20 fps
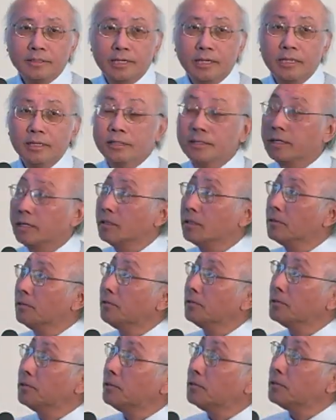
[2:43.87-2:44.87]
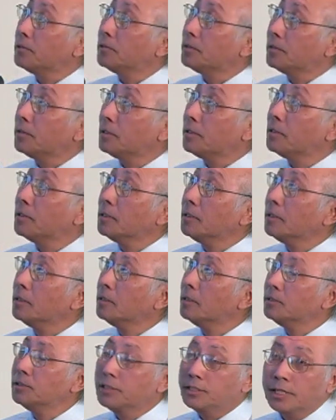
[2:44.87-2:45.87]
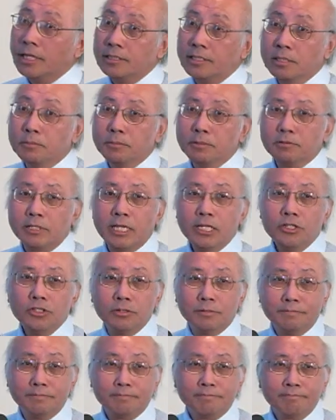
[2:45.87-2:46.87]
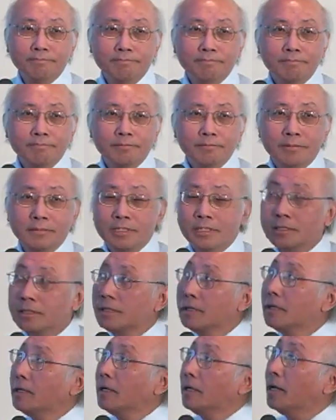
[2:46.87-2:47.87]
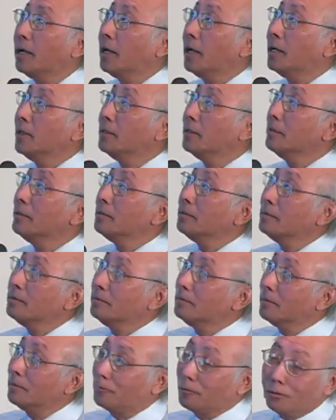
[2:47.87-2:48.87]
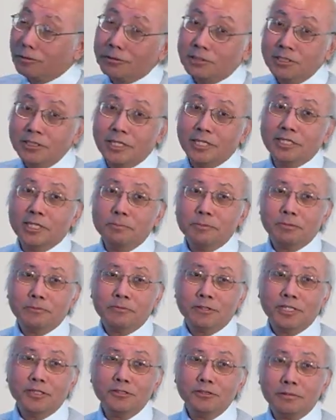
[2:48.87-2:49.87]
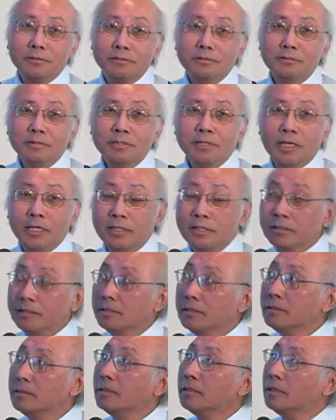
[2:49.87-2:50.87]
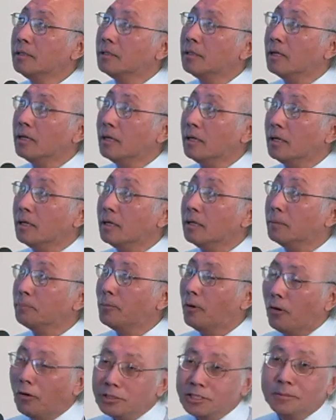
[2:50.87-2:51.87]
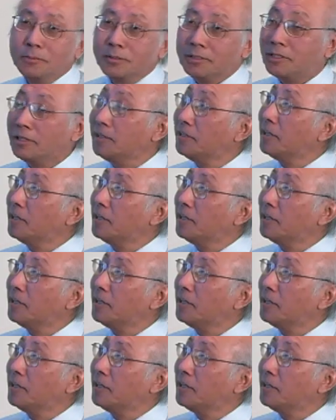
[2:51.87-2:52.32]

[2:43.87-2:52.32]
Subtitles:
and it causes genetic mutation. And of course, genetic mutation can possibly